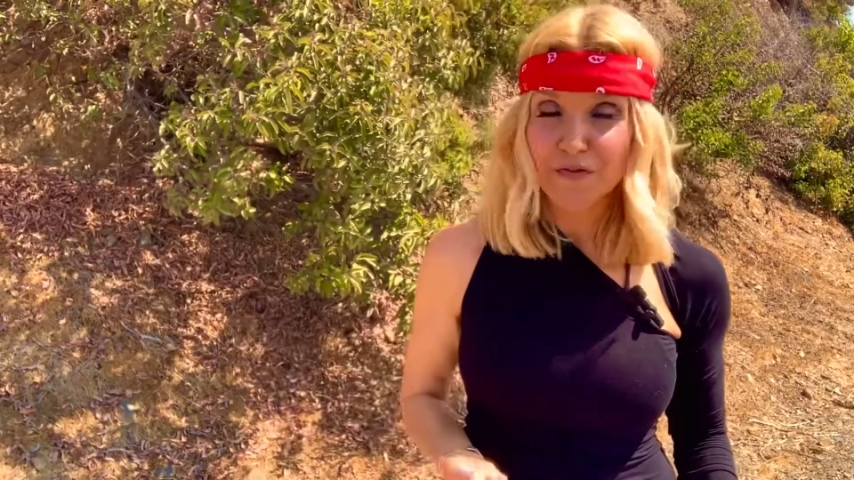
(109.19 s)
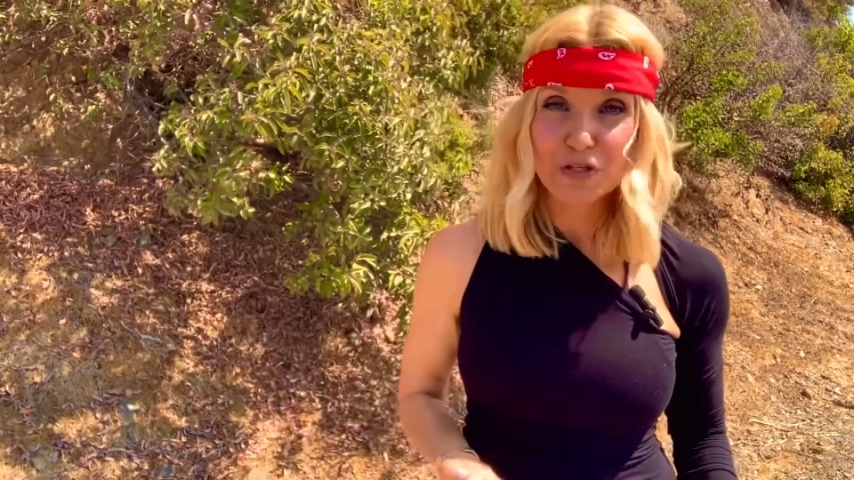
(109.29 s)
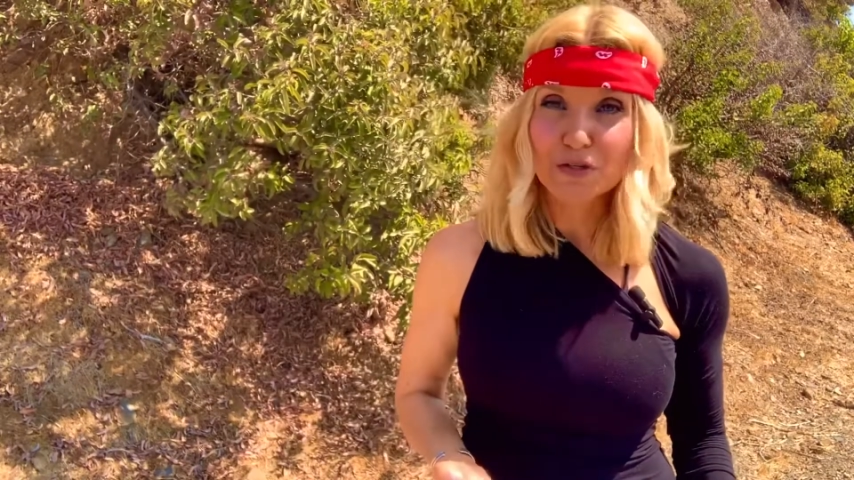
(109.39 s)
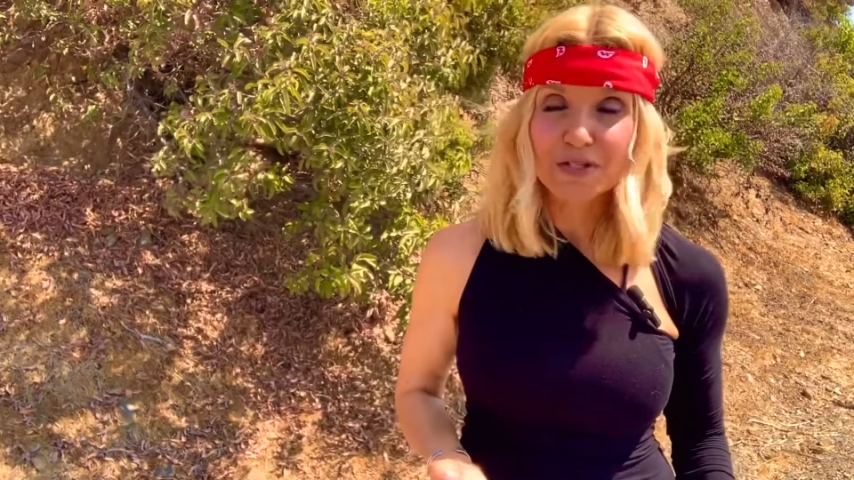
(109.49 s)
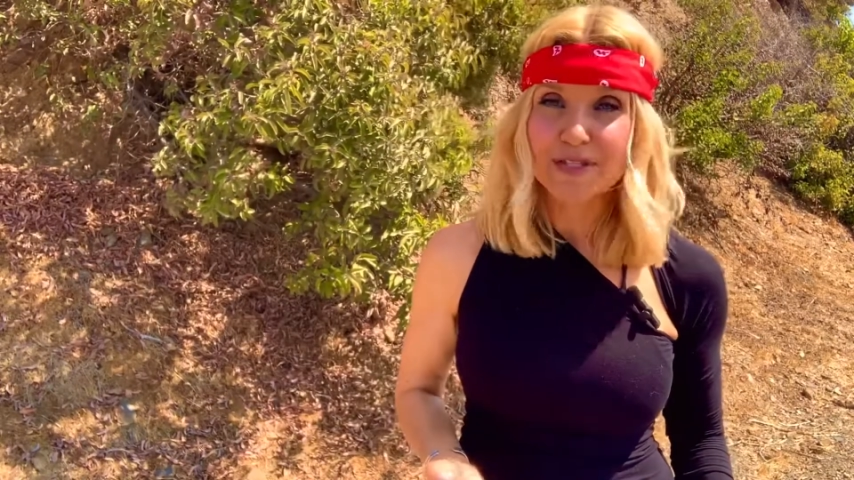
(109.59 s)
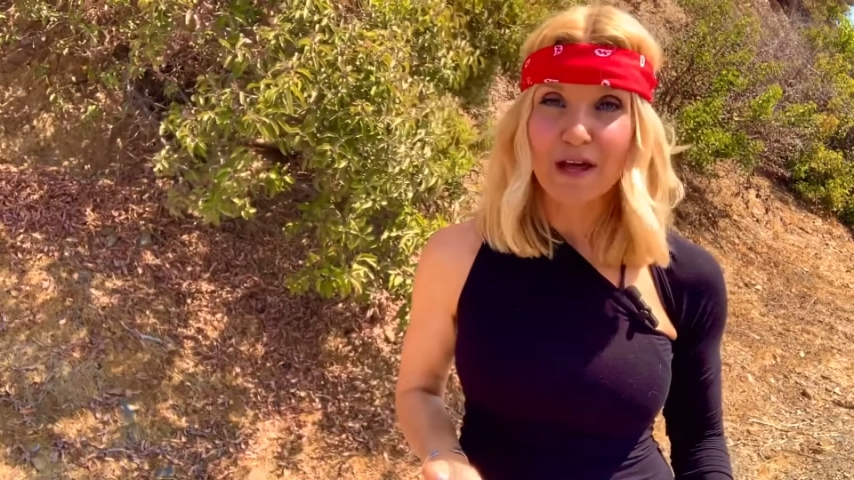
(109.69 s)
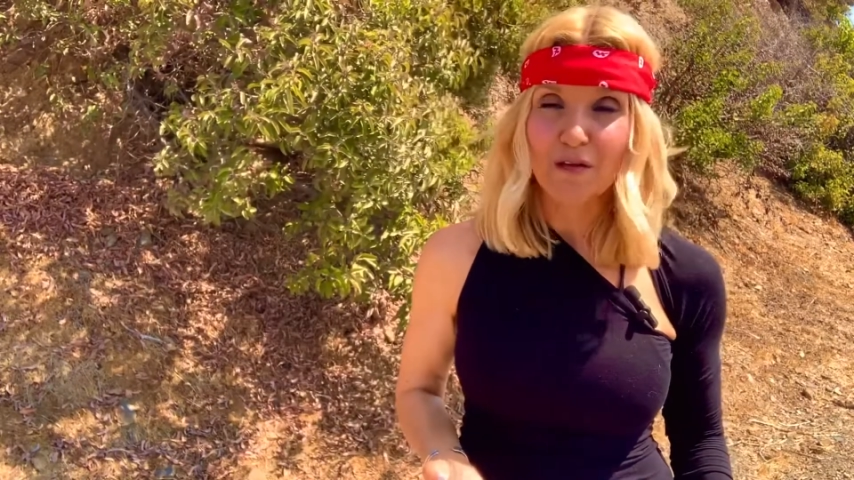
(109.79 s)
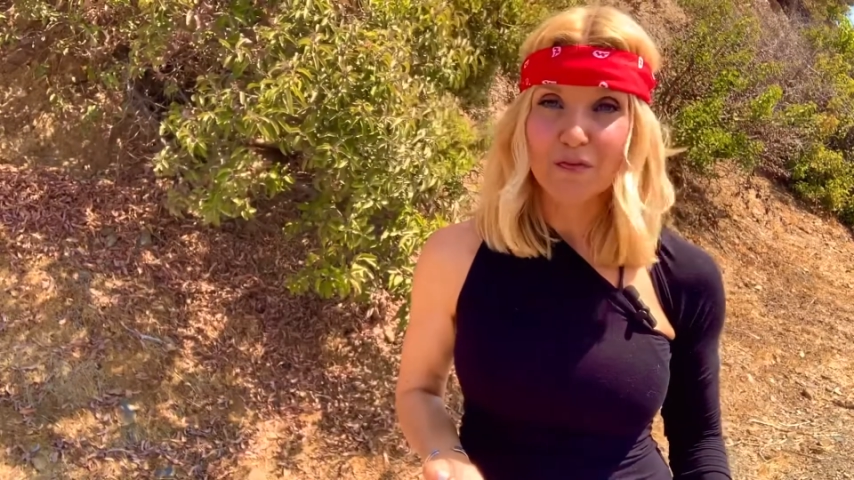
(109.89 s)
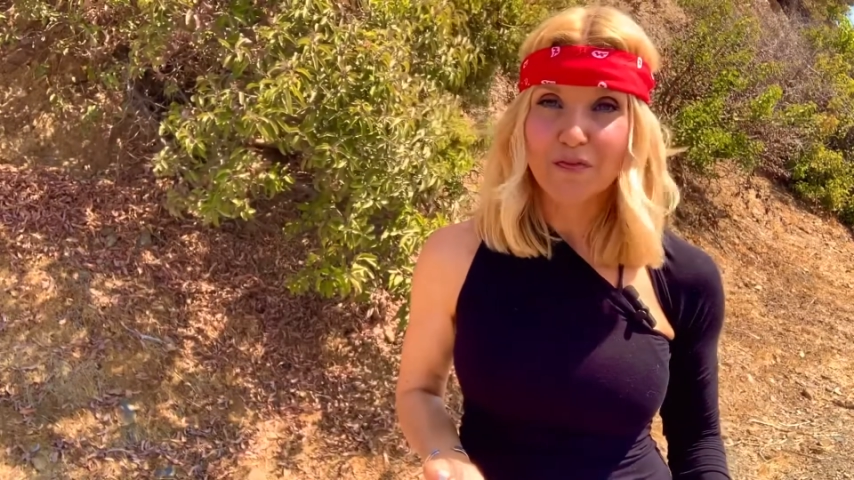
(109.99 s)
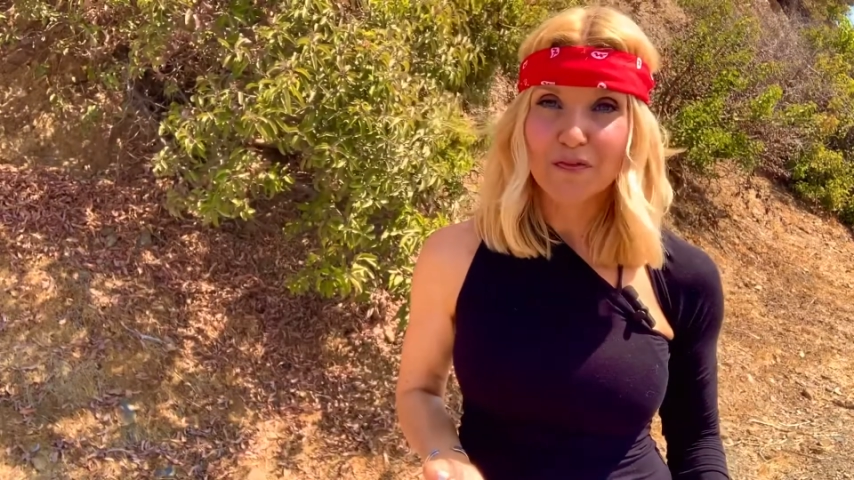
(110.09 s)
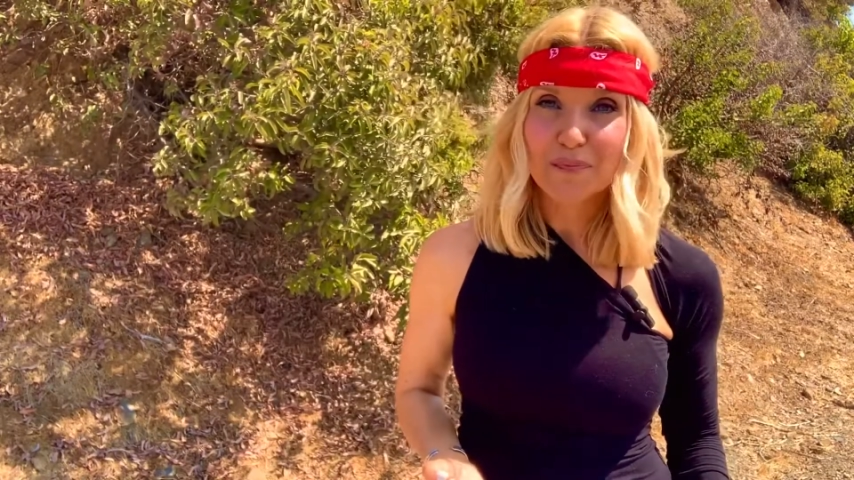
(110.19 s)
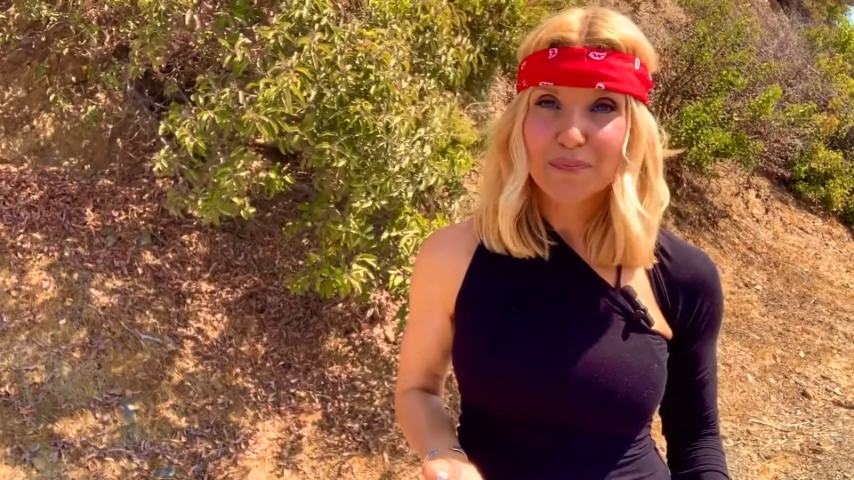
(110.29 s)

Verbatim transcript: yourself.